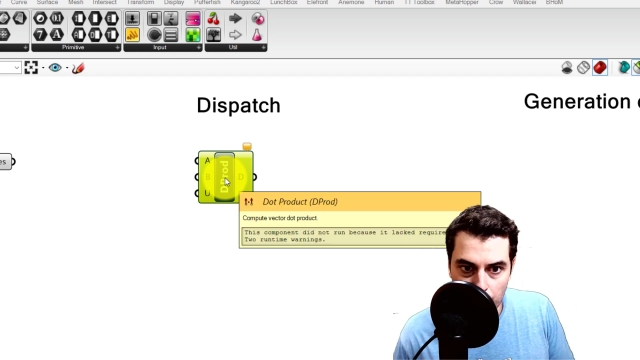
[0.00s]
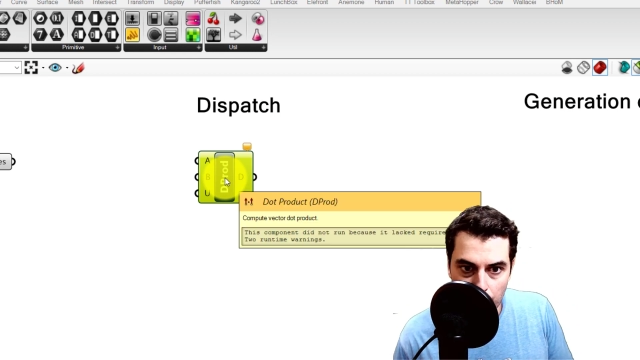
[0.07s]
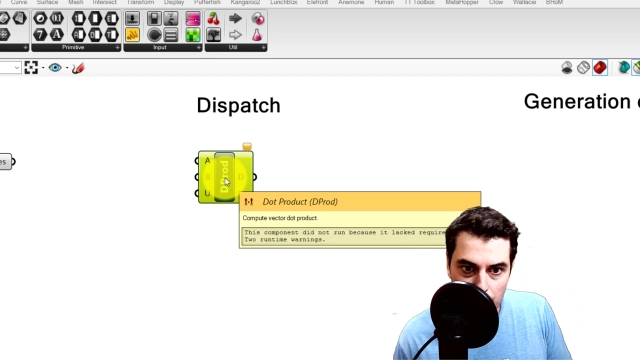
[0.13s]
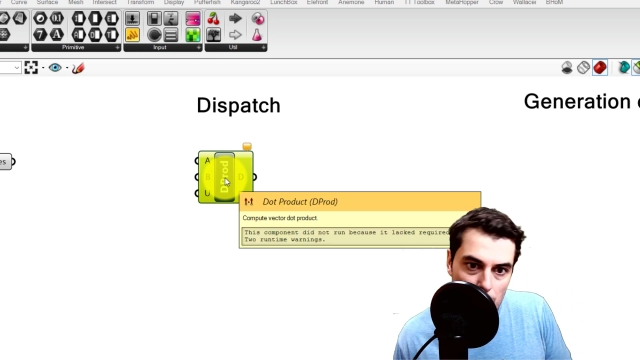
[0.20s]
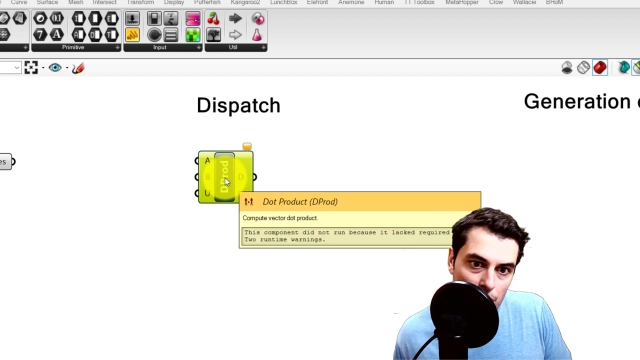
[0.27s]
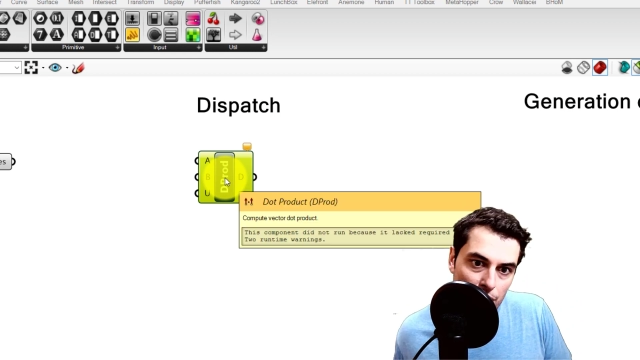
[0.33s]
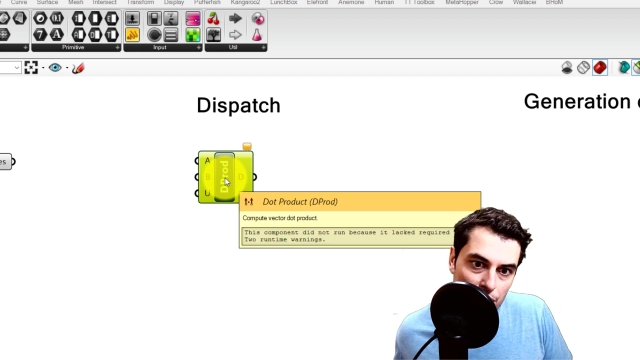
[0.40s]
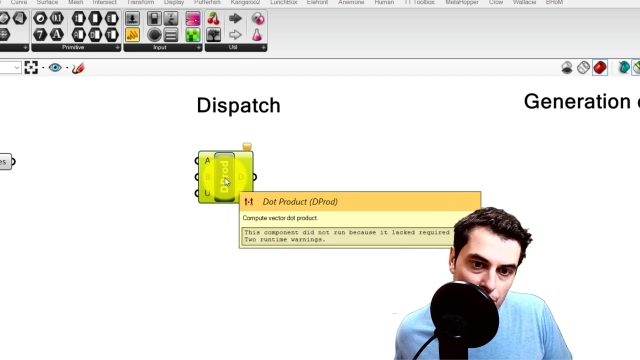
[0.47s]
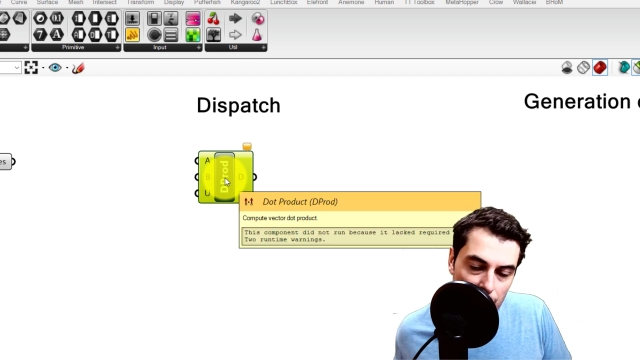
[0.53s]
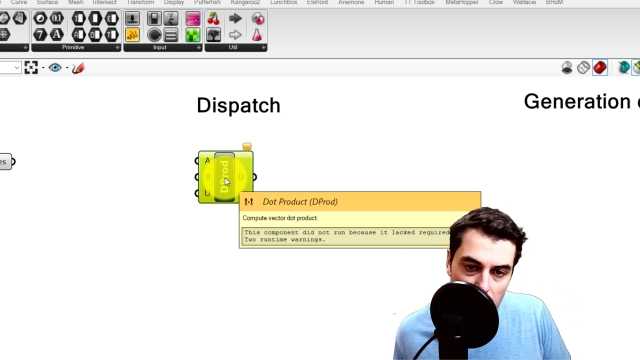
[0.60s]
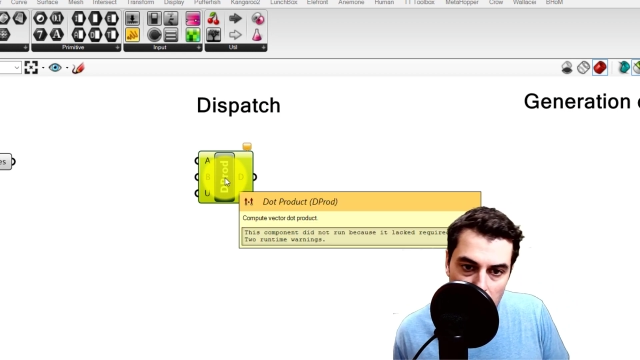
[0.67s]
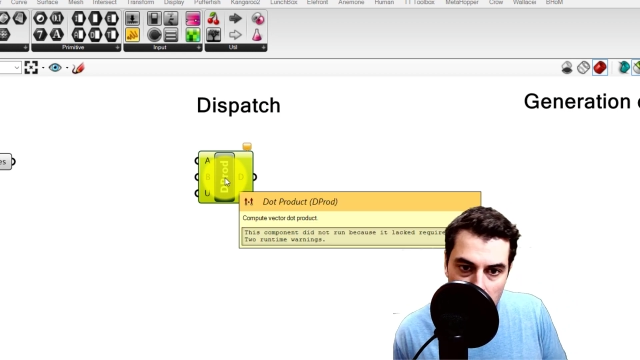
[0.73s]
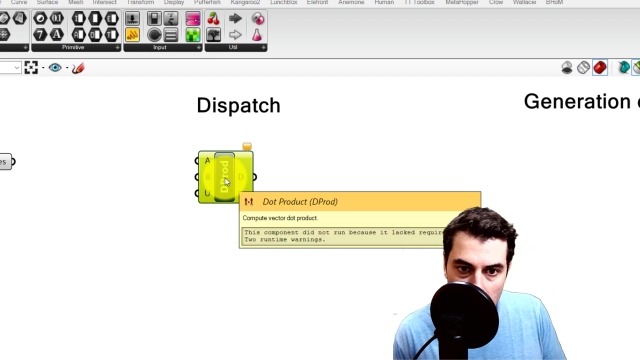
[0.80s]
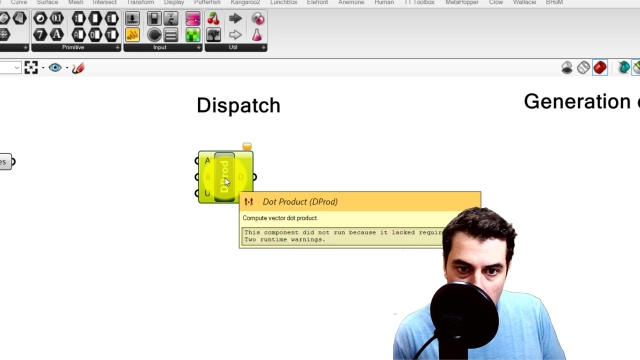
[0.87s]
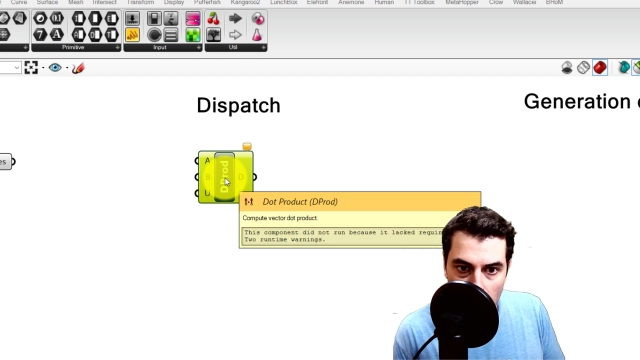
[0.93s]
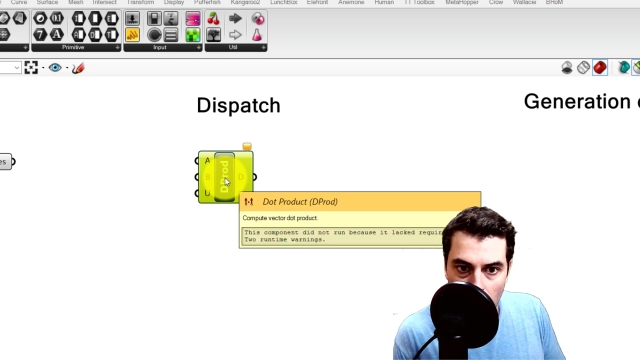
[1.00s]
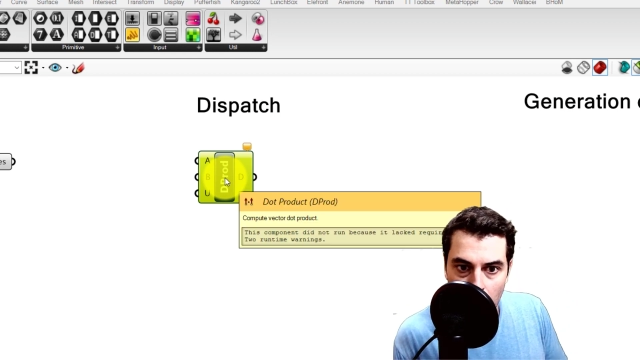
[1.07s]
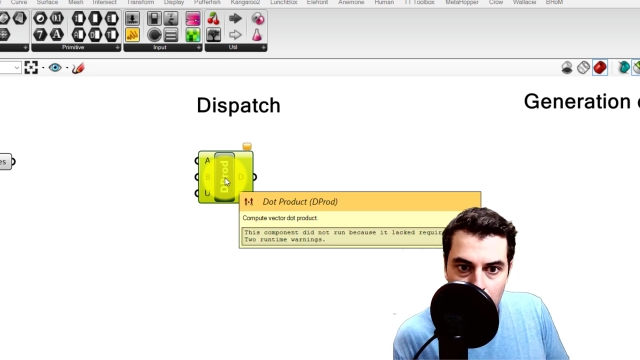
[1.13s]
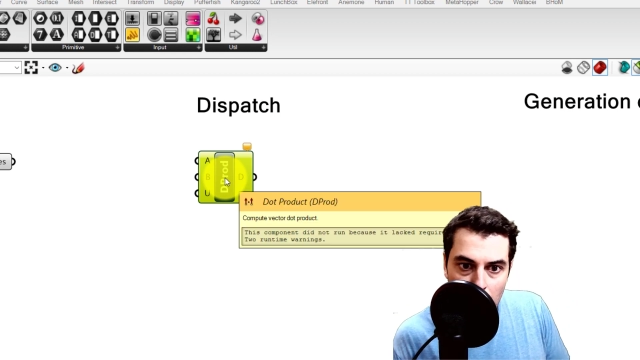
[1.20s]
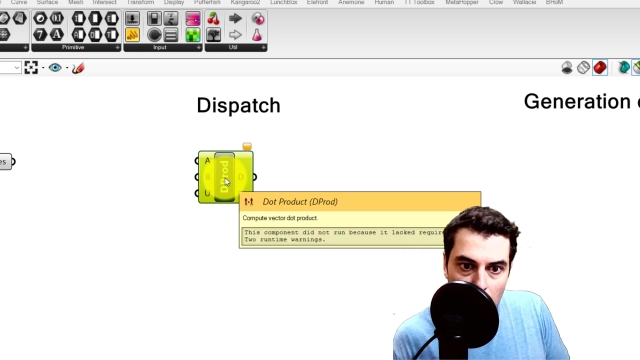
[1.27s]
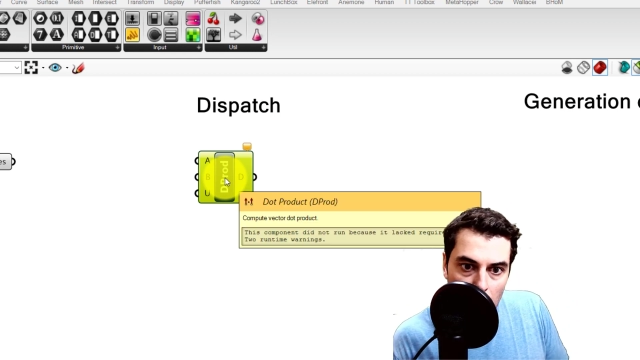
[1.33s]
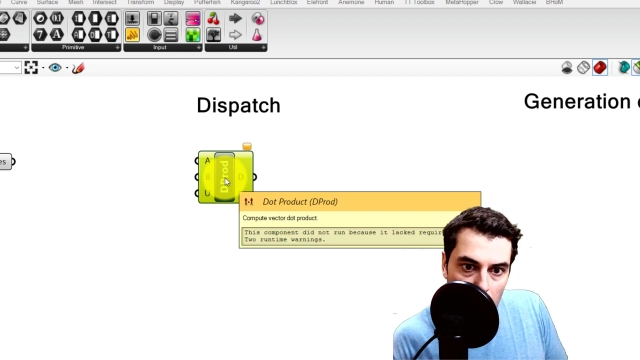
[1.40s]
But you can see here
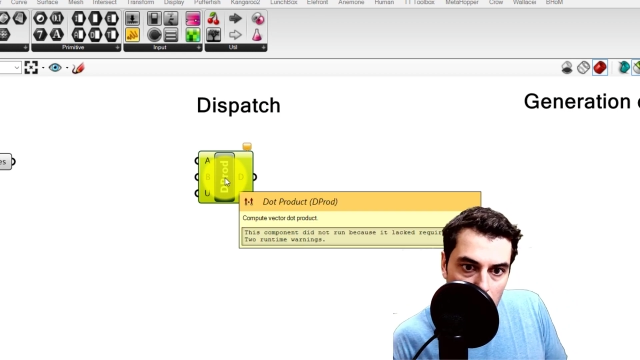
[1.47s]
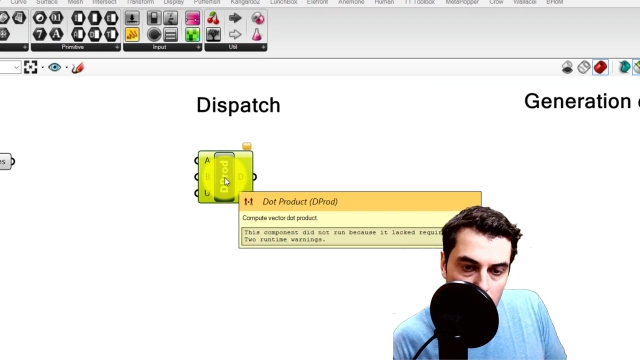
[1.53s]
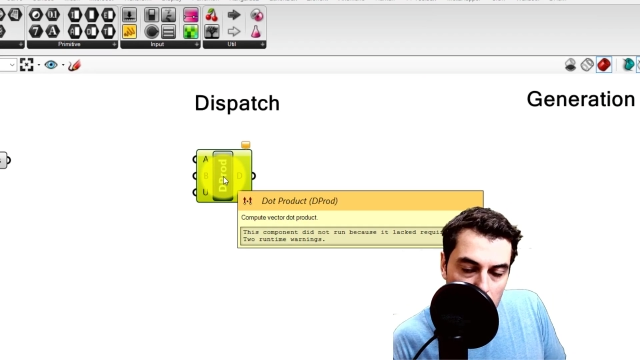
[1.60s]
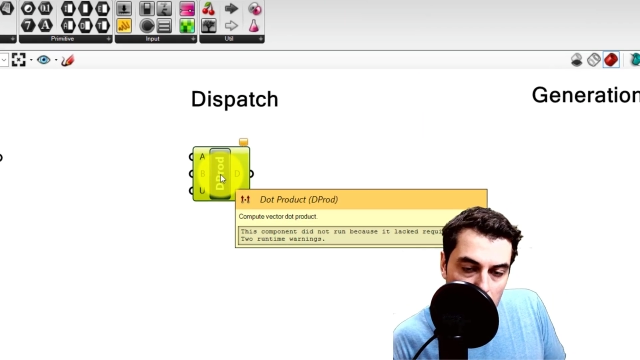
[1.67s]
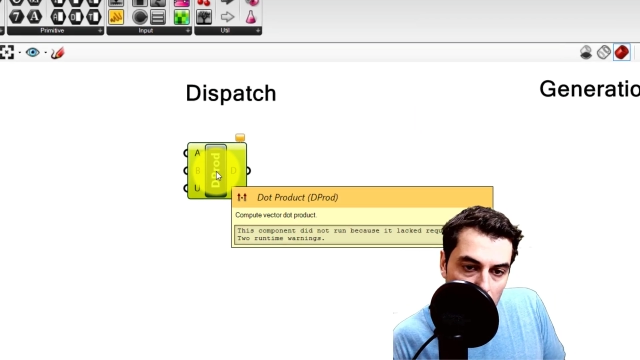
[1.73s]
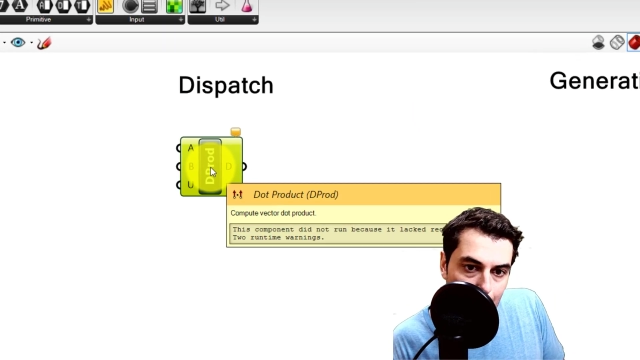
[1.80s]
in the